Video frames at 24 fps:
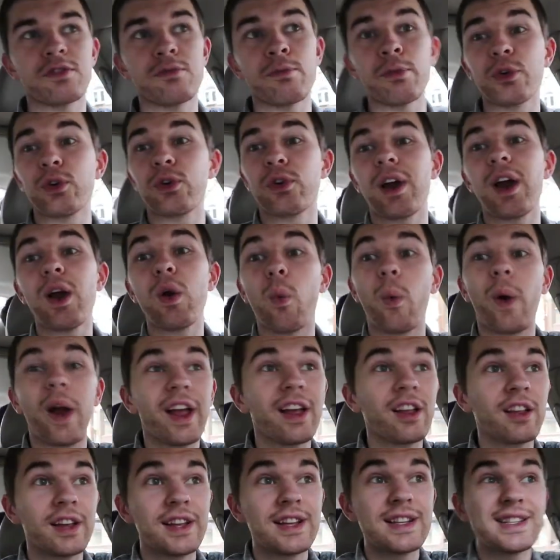from the Great
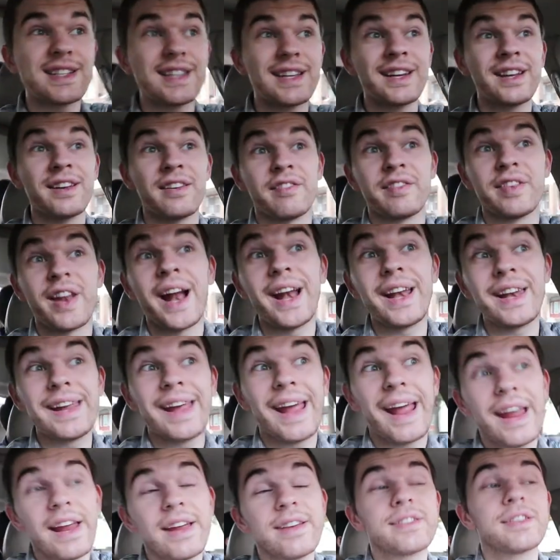Whale Incident of
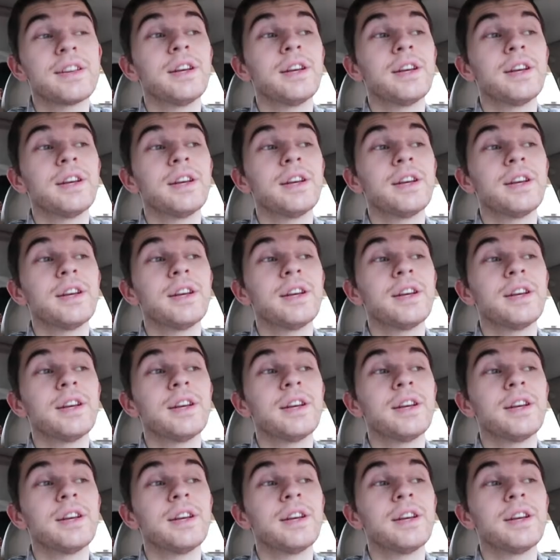98,